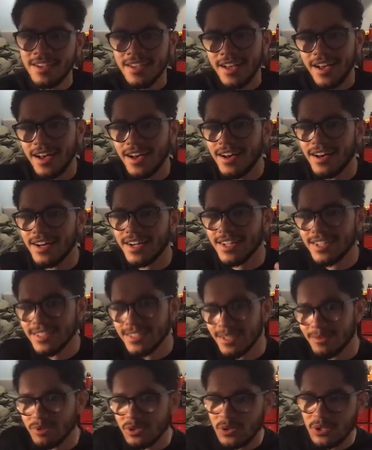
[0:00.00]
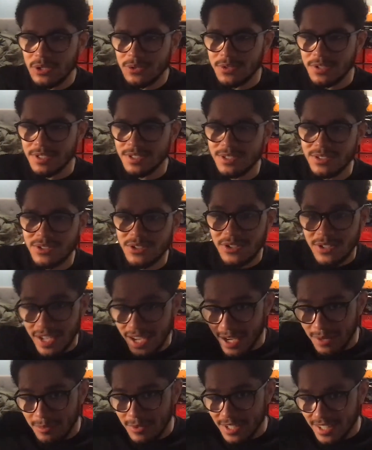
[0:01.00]
Because uh, I'm 21 years old,
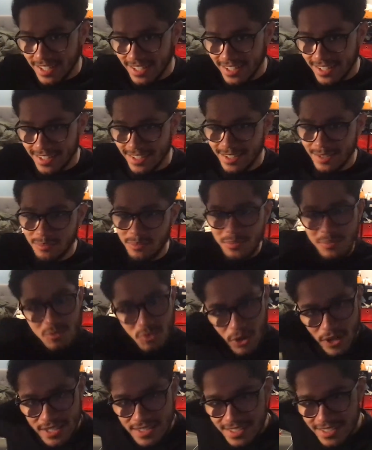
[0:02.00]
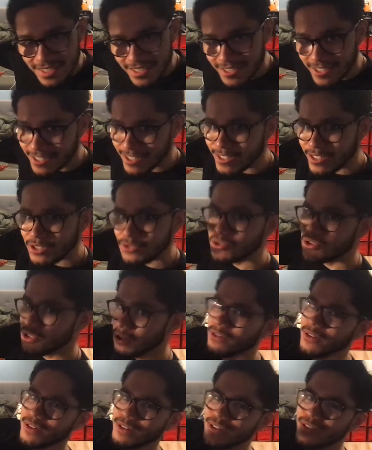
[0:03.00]
I'm a kid transitioning into
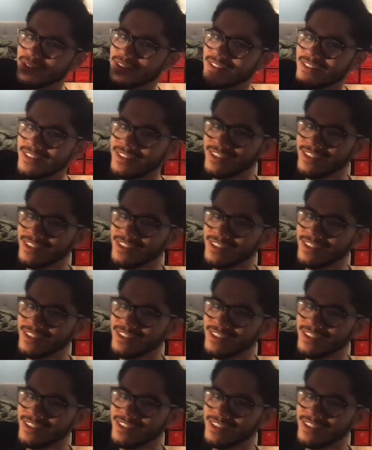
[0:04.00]
adulthood.